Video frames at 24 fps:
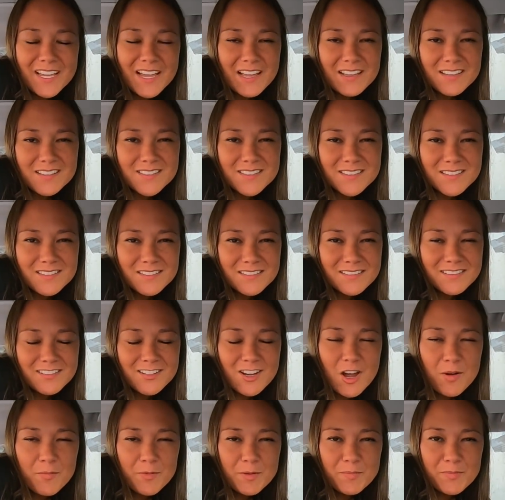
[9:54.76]
Guys,
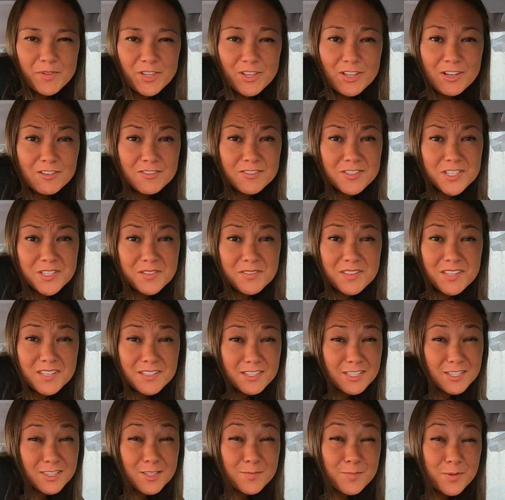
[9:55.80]
comment below. Do you think
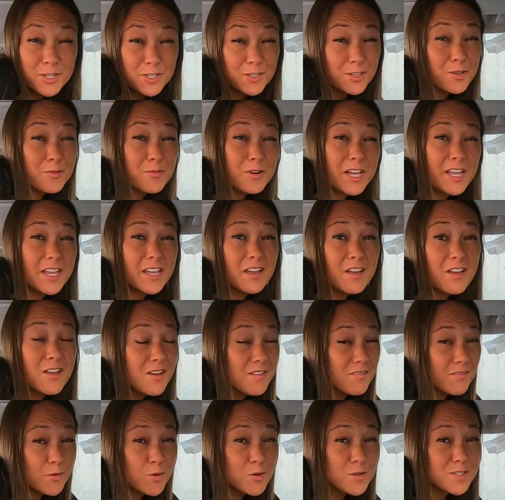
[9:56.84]
that the pearly white
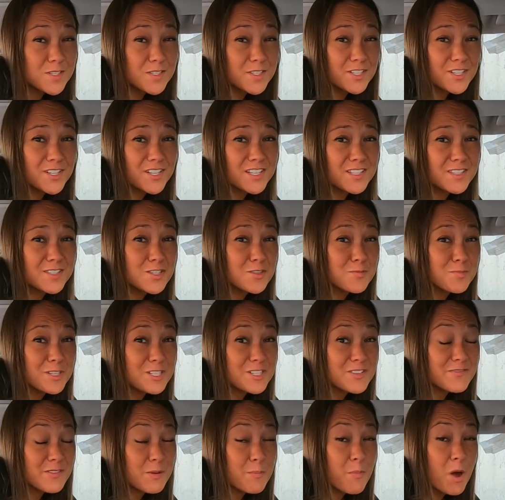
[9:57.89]
Forester is too
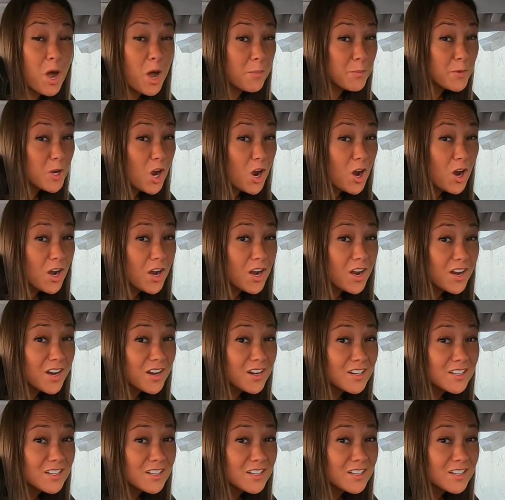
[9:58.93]
much of a mom car?